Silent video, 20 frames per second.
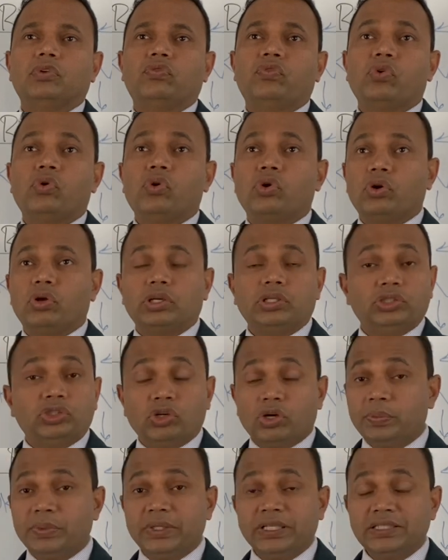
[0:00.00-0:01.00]
for
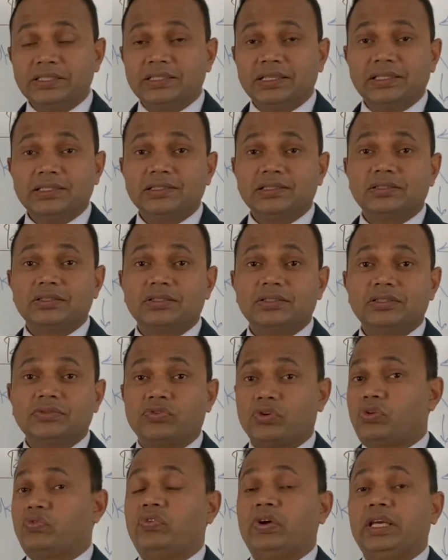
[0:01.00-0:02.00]
job reasons,
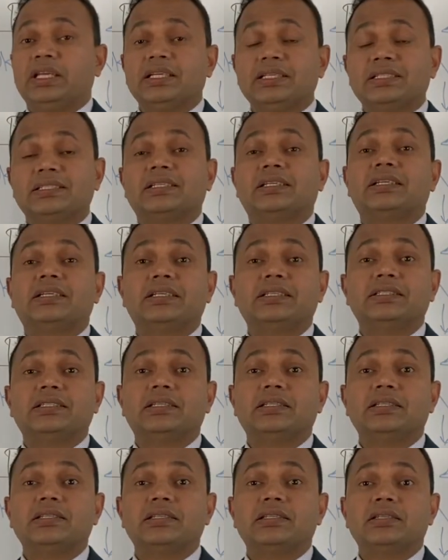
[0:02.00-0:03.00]
for financial
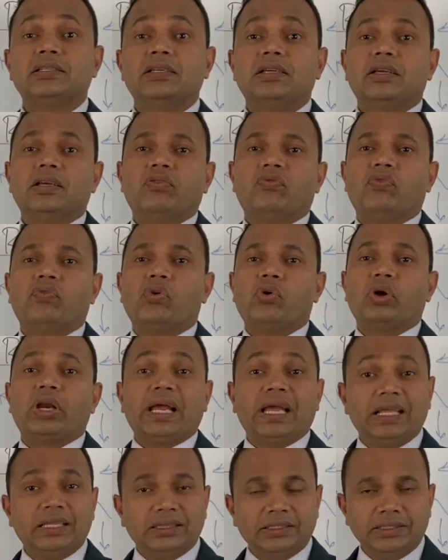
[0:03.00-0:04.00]
reasons, for
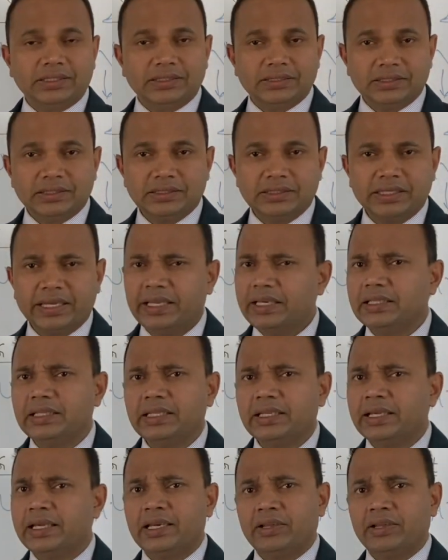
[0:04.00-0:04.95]
health reasons, anything